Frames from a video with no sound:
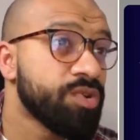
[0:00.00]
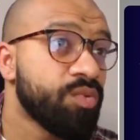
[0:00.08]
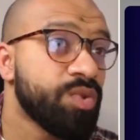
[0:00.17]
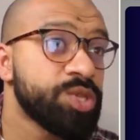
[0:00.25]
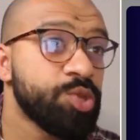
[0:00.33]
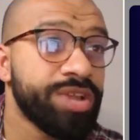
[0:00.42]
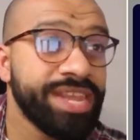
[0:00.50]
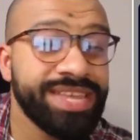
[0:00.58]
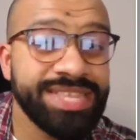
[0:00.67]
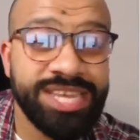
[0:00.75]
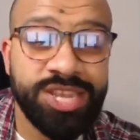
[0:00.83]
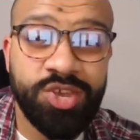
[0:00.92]
Once you click
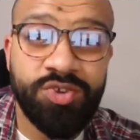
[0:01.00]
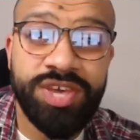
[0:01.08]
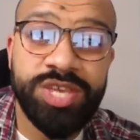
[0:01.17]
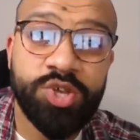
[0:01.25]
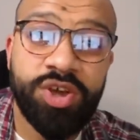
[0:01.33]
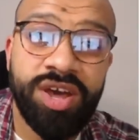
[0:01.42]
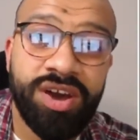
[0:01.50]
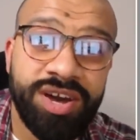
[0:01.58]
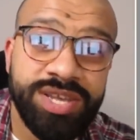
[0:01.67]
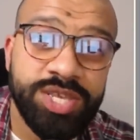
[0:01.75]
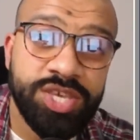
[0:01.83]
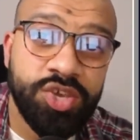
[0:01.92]
continue, it's going to
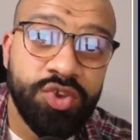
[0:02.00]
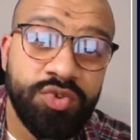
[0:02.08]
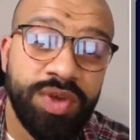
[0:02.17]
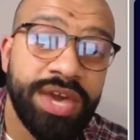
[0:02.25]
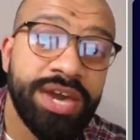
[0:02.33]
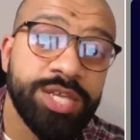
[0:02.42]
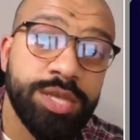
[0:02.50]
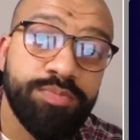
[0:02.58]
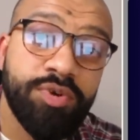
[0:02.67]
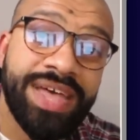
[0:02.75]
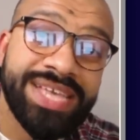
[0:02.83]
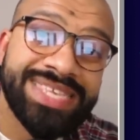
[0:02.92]
ask you to
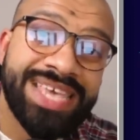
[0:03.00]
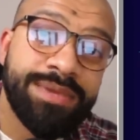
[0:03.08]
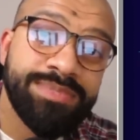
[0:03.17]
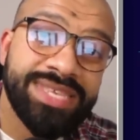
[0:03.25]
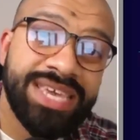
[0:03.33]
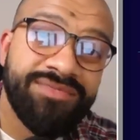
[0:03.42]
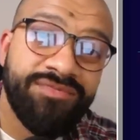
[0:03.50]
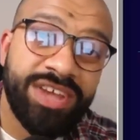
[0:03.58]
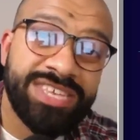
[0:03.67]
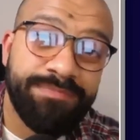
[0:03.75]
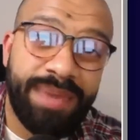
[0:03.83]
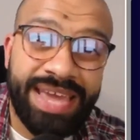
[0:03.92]
put that same seed
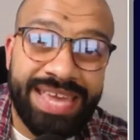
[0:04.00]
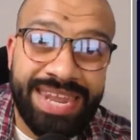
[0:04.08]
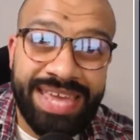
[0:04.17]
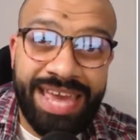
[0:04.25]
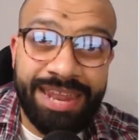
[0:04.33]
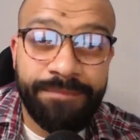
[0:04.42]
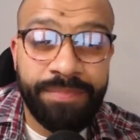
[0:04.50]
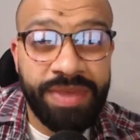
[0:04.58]
phrase back in again.